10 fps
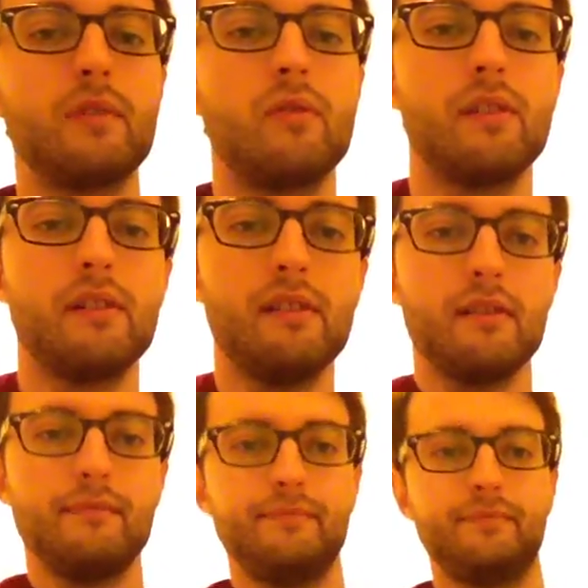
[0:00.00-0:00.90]

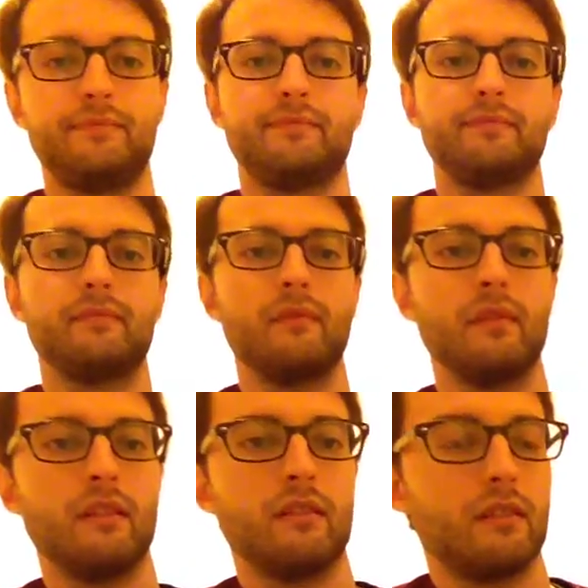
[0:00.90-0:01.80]
choruses.
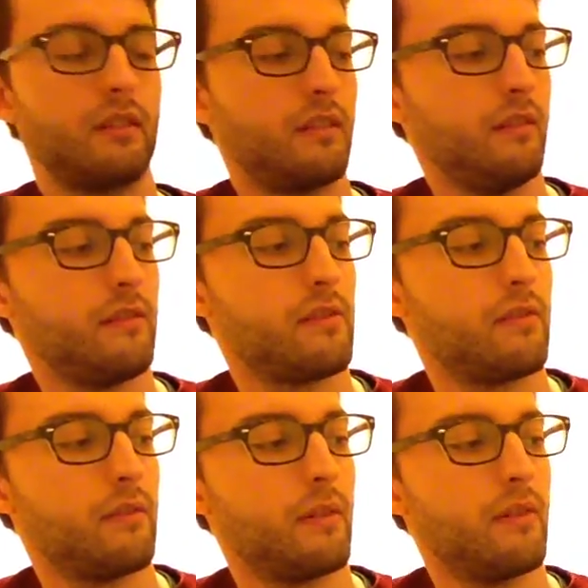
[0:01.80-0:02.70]
Okay, so
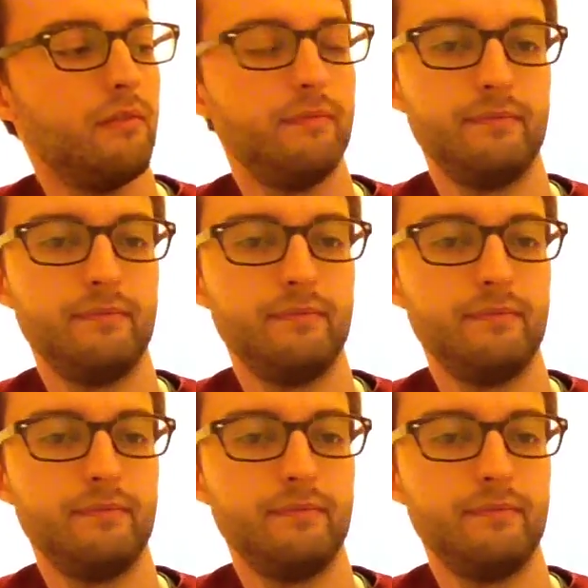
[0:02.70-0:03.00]
here we go.